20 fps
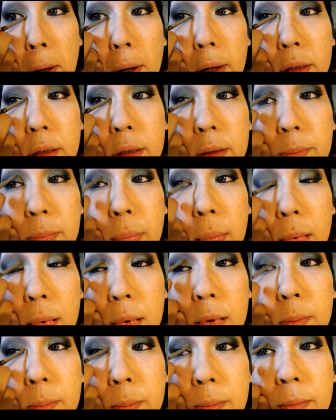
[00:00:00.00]
on the
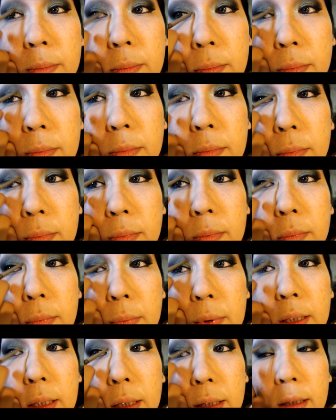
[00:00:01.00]
bottom.
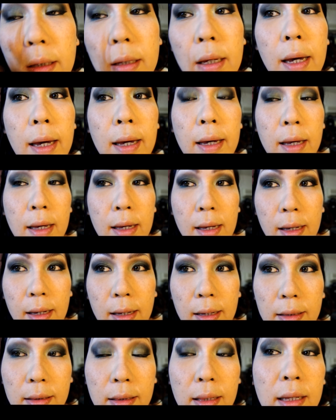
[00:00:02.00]
Okay,
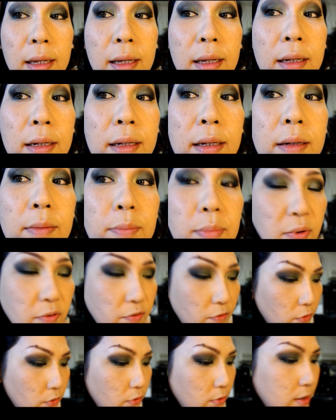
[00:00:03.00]
and then
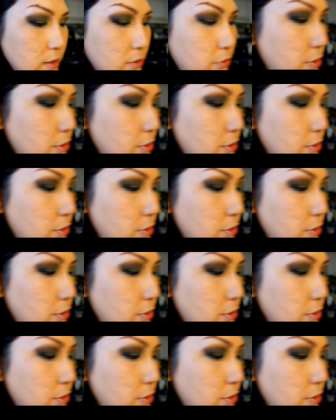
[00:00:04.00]
before it